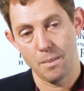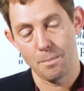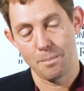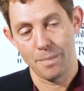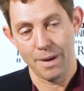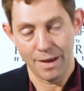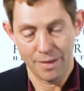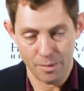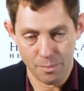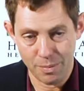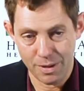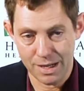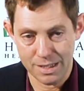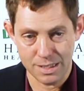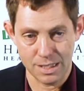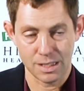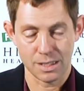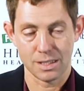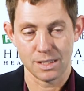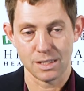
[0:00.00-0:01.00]
by the
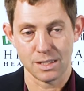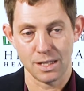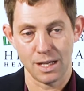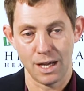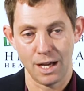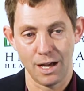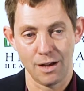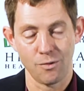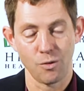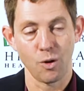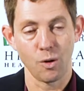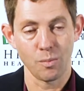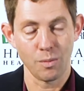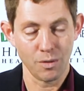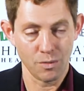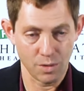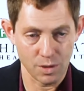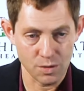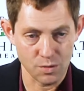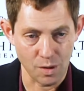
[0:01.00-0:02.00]
presence of
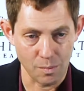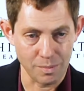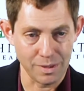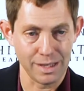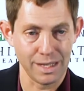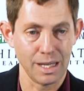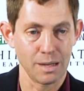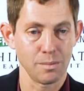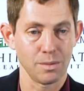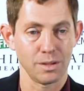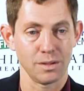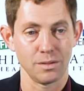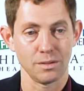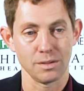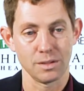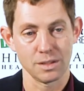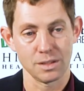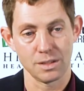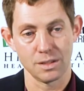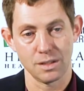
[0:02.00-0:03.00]
hormone disrupting
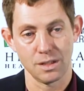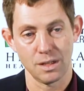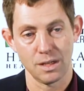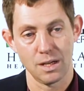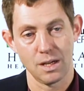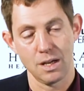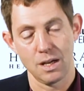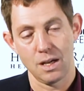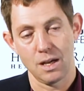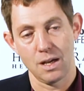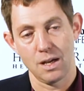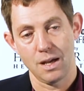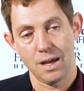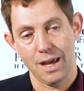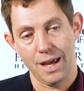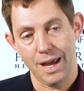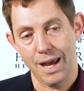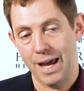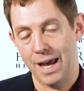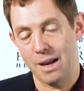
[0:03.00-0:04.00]
chemicals
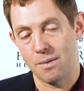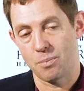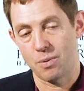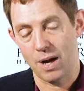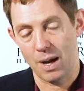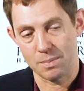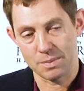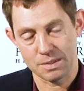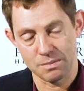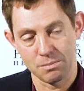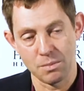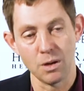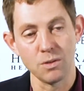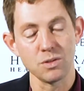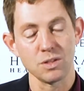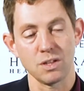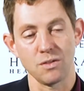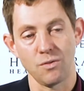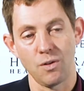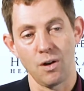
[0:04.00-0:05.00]
and perhaps
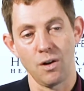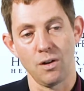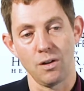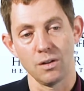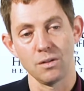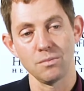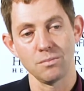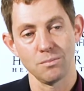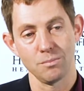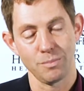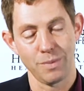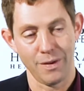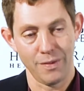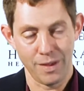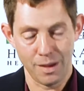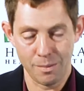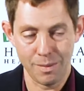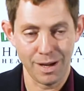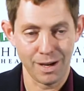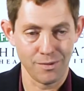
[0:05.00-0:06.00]
most of all, by
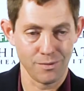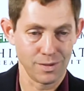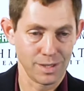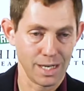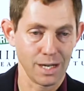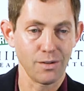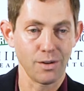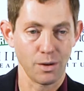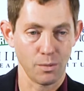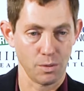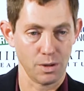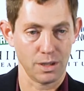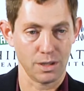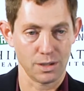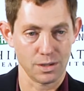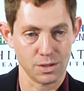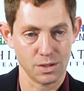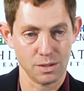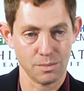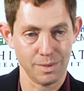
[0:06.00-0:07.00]
the amount of dairy we're
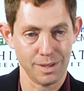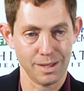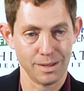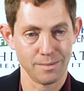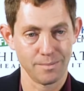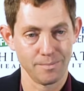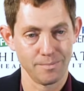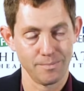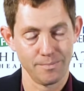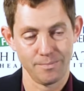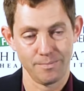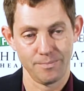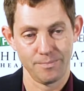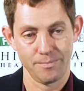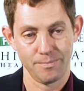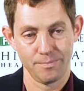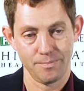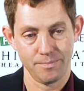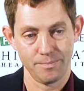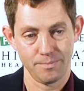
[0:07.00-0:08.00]
consuming.
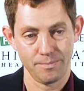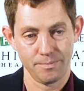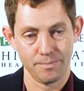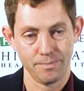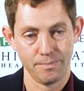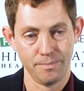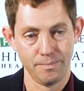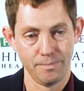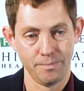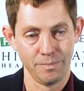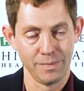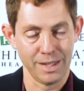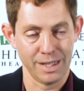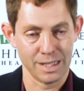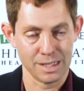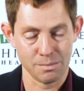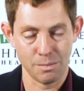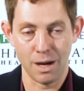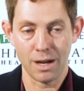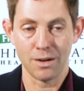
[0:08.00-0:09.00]

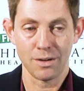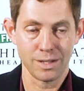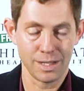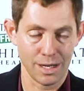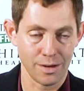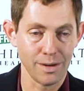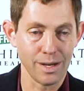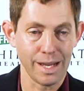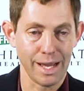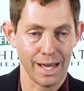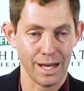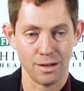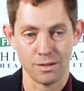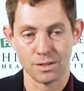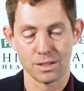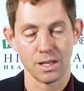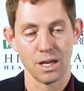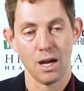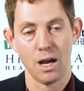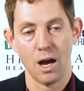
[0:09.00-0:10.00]
Because modern dairy
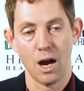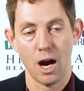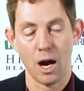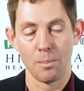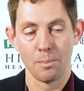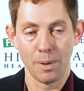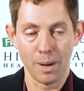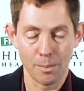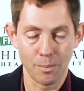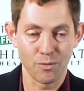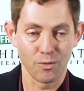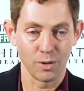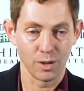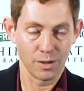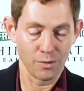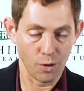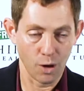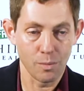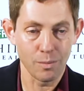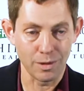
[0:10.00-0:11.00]
cows are pumped full
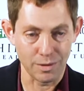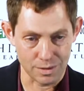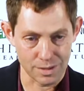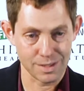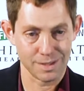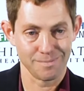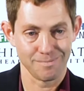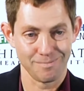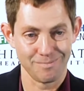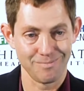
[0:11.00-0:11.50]
of hormones